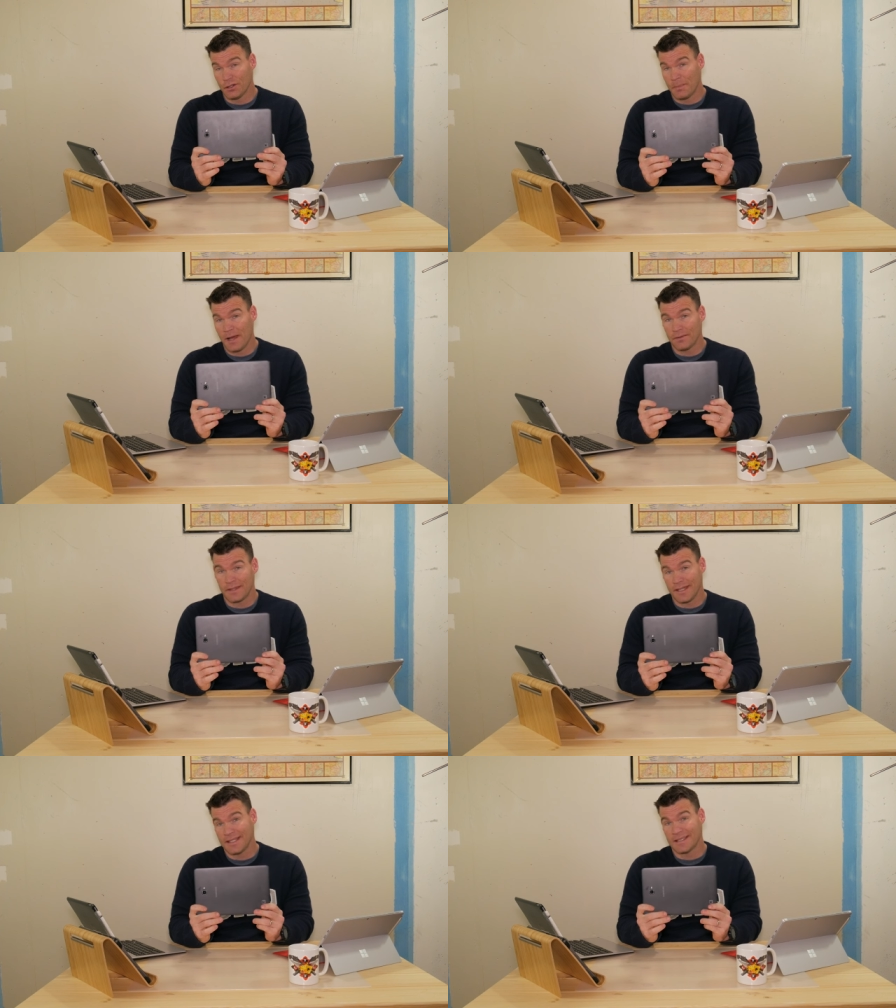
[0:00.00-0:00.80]
about
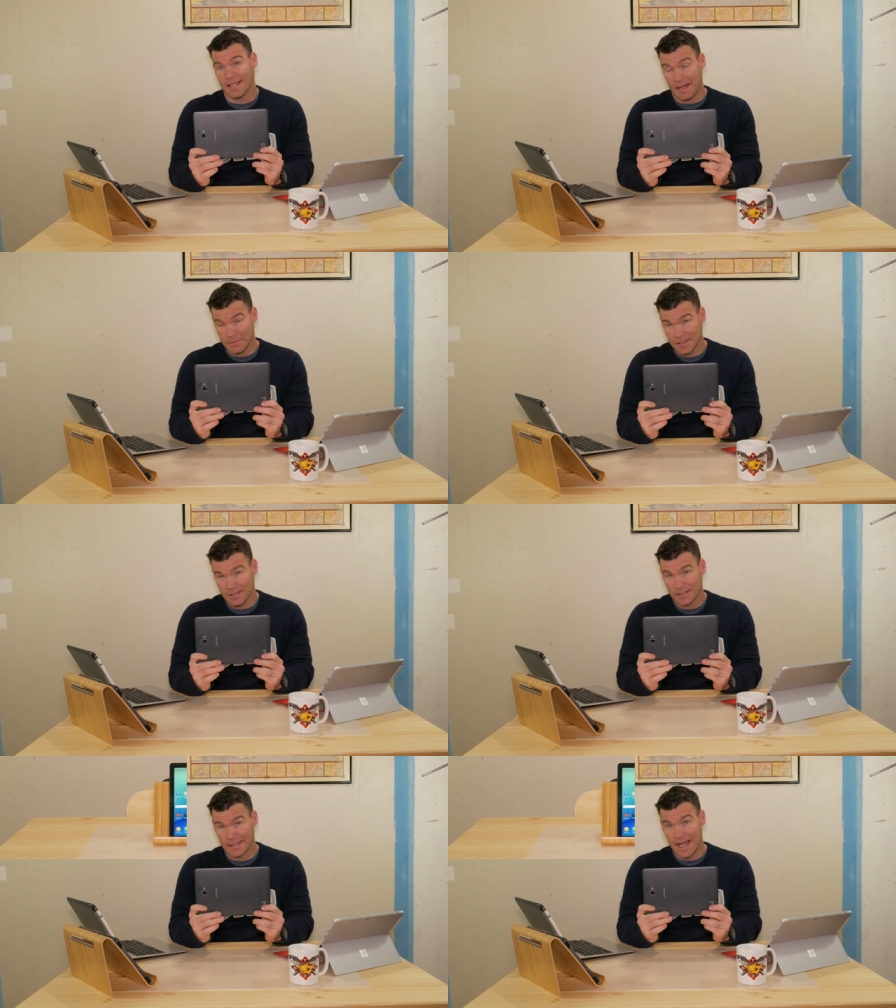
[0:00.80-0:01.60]
the
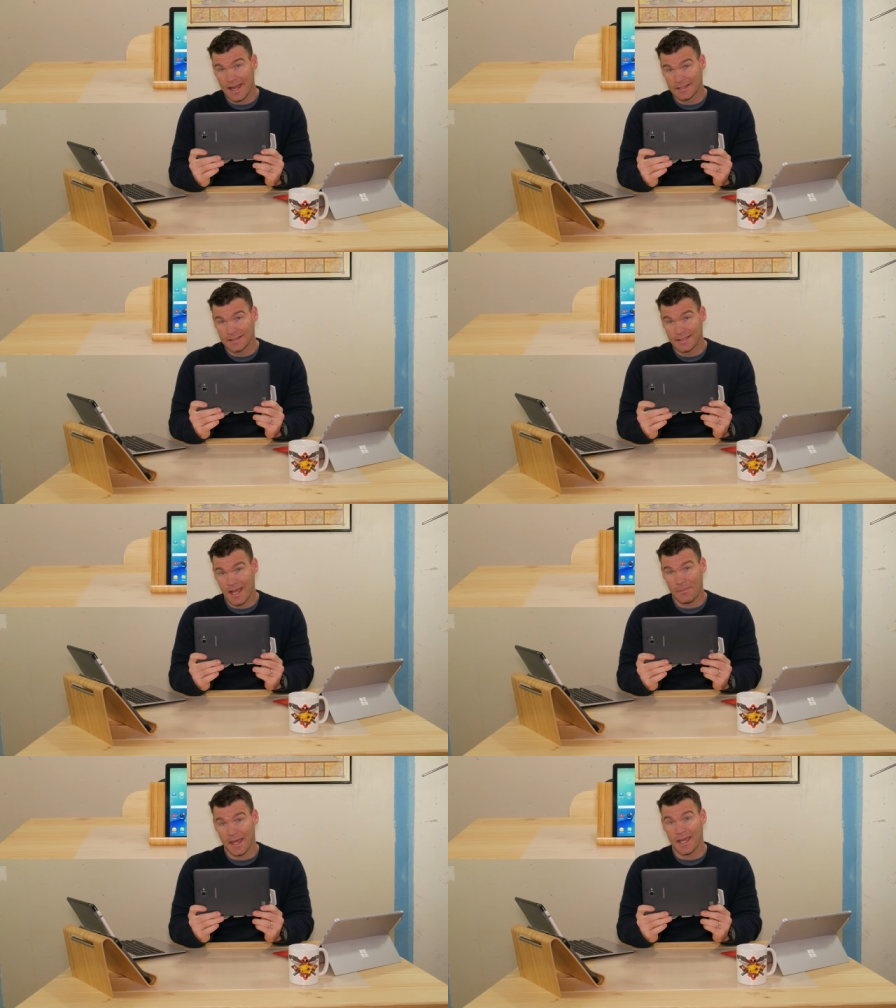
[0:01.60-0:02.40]
Samsung Galaxy
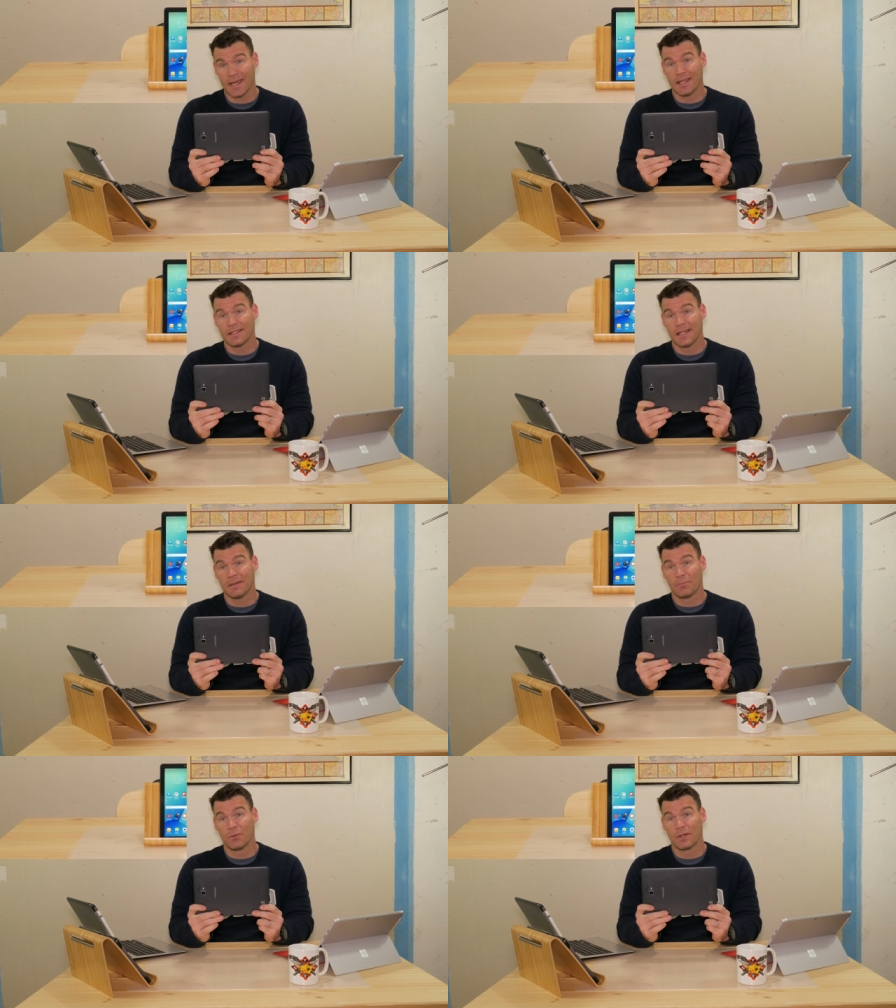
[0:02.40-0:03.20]
Tab A
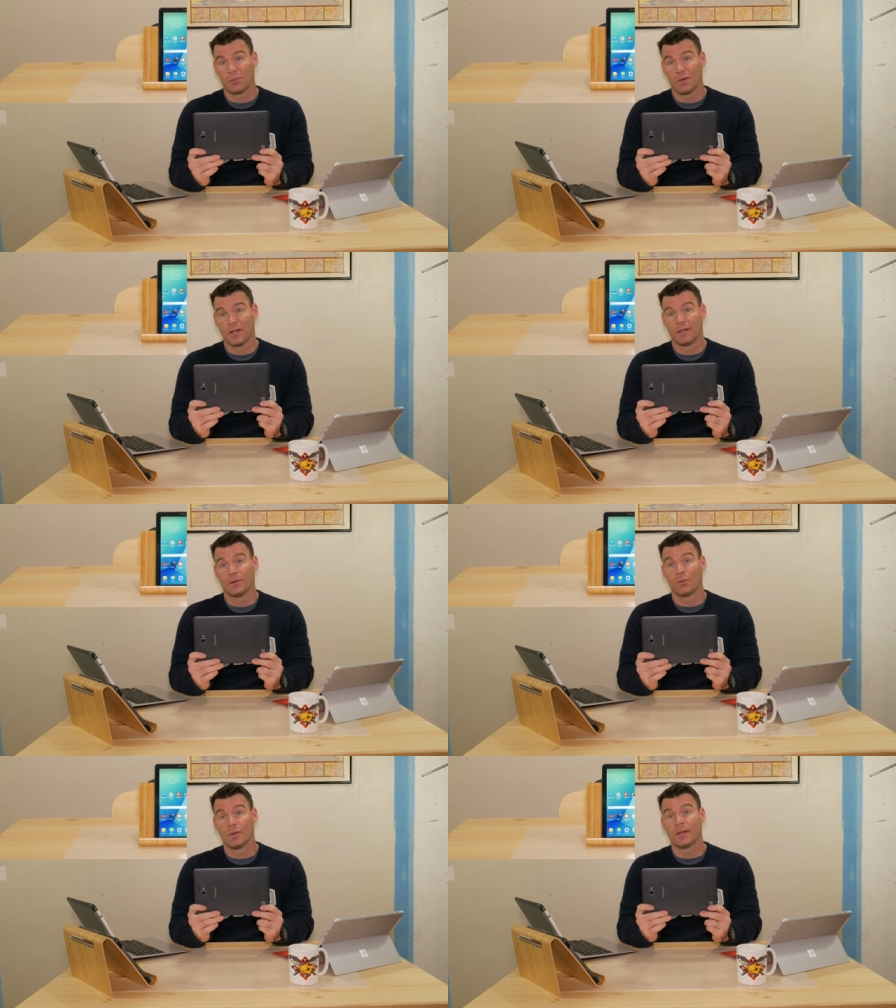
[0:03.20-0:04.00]
10.1
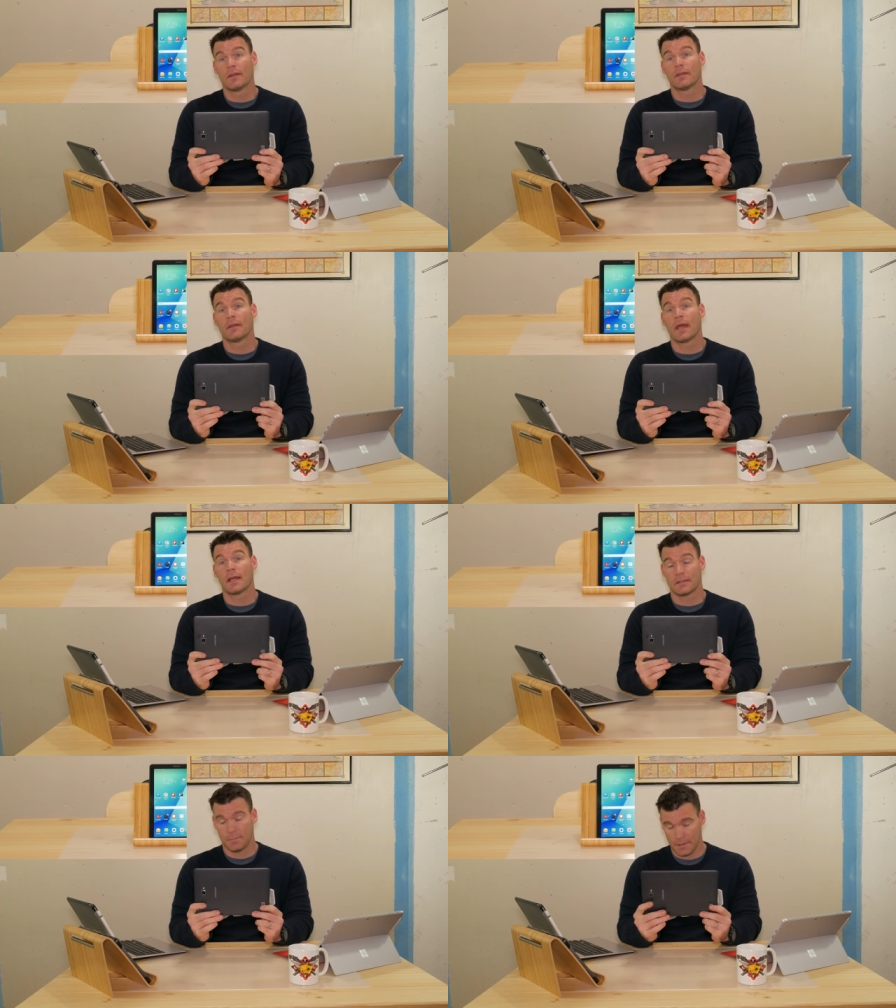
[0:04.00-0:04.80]
with
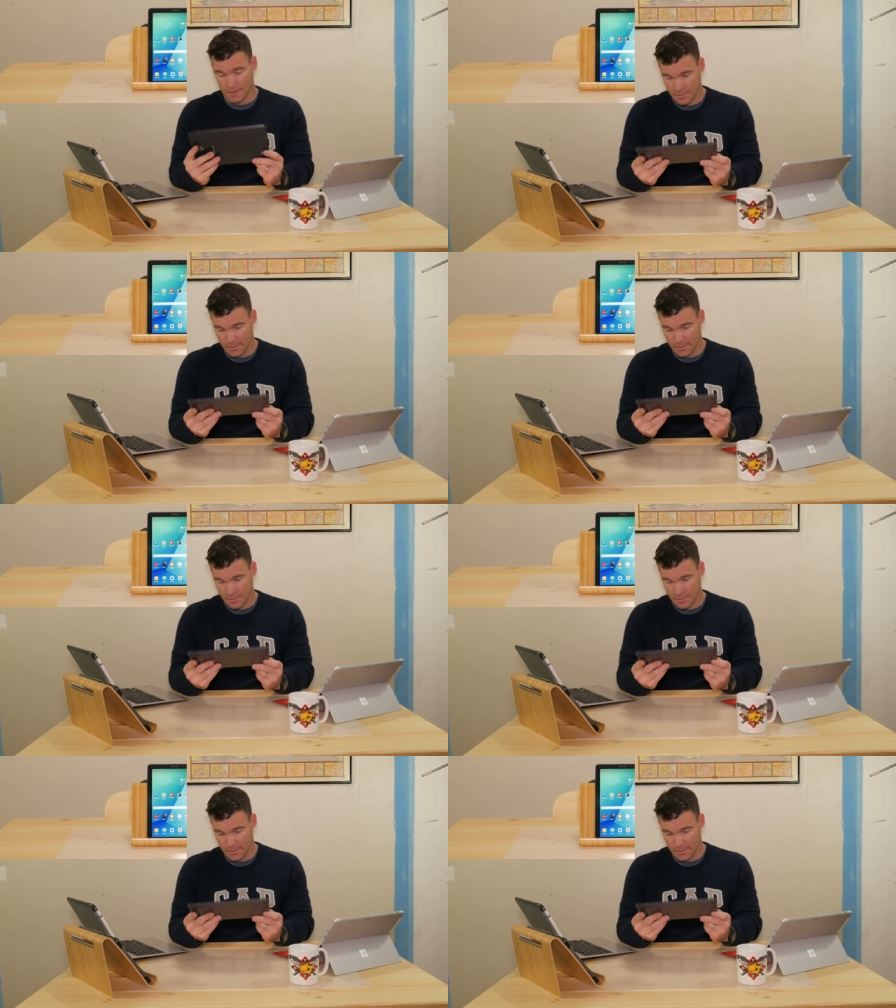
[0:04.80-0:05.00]
S Pen.